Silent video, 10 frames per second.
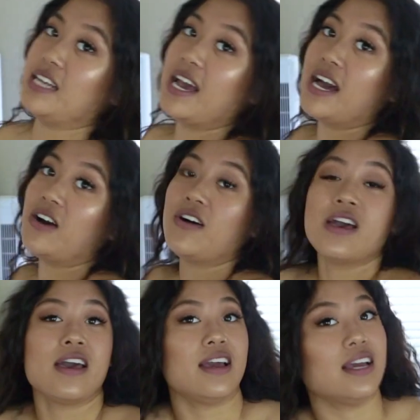now
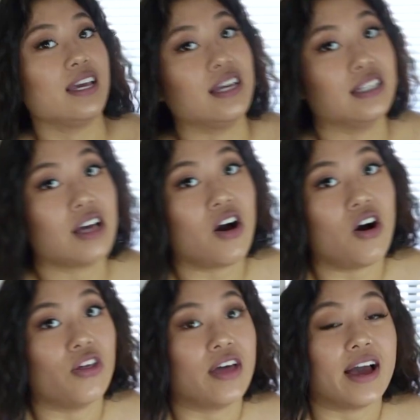and
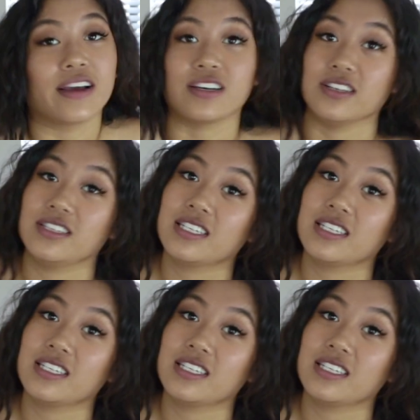all that good